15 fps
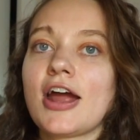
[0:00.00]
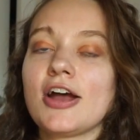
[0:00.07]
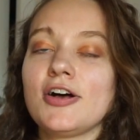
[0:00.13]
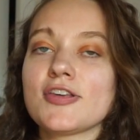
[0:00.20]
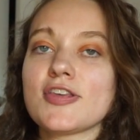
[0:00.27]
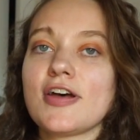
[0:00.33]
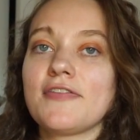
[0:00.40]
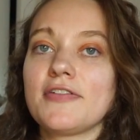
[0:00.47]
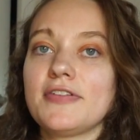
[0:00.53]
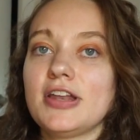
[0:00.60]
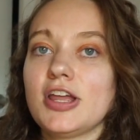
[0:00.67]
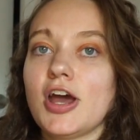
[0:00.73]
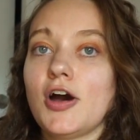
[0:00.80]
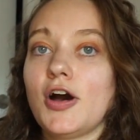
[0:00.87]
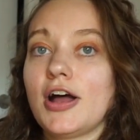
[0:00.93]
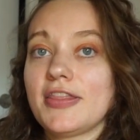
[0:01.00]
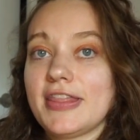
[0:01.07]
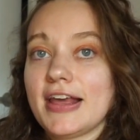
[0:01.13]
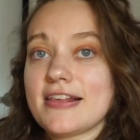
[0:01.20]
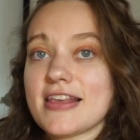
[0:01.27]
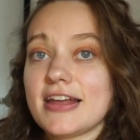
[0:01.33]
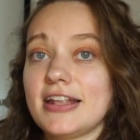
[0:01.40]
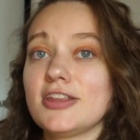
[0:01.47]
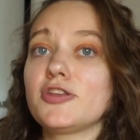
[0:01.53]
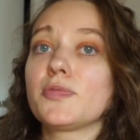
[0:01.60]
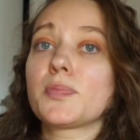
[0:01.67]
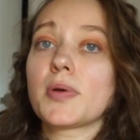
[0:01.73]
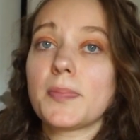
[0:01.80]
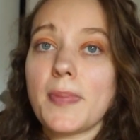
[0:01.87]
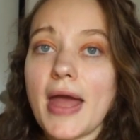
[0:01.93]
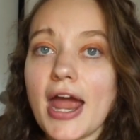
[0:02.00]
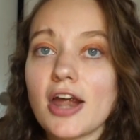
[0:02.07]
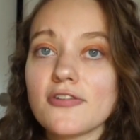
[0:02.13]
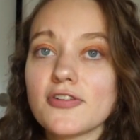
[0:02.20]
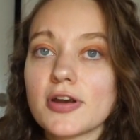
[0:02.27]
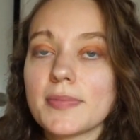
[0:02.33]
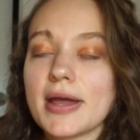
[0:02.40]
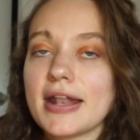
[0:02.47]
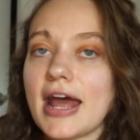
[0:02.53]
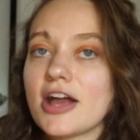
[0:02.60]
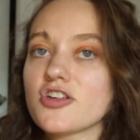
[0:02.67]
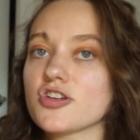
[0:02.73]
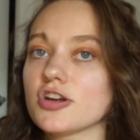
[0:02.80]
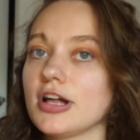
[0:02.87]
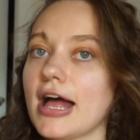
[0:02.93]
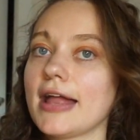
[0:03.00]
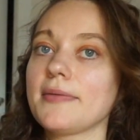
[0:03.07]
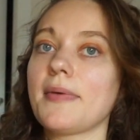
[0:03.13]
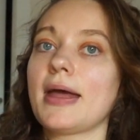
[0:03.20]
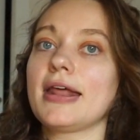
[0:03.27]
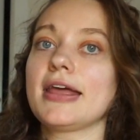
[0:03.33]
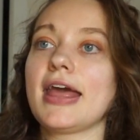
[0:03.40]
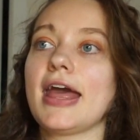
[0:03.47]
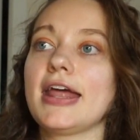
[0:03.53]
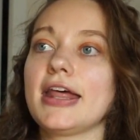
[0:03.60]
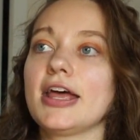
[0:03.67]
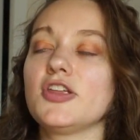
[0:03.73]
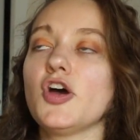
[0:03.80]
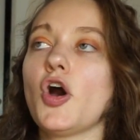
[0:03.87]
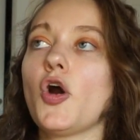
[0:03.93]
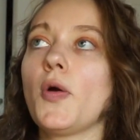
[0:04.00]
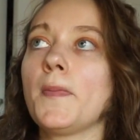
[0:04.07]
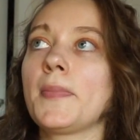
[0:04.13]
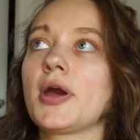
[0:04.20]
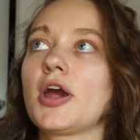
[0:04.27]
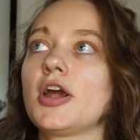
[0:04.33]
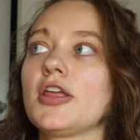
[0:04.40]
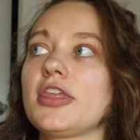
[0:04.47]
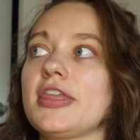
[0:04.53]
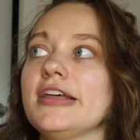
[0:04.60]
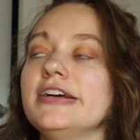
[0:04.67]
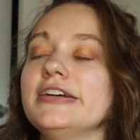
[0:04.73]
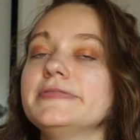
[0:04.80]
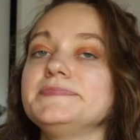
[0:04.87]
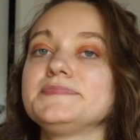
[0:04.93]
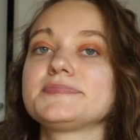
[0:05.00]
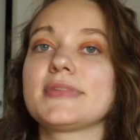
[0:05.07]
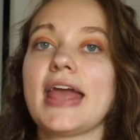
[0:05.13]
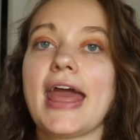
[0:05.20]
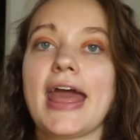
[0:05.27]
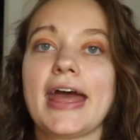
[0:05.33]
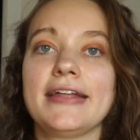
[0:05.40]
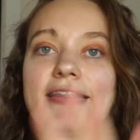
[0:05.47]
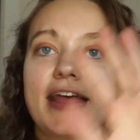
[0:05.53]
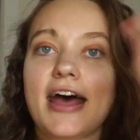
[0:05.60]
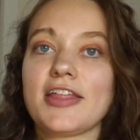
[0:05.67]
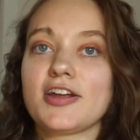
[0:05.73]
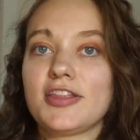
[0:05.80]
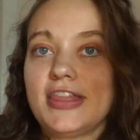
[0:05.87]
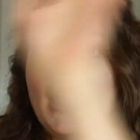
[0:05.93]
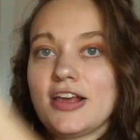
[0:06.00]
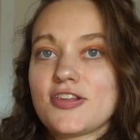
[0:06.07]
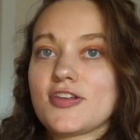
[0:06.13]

I also have a video on things I did to prepare for my natural unmedicated home birth and other things.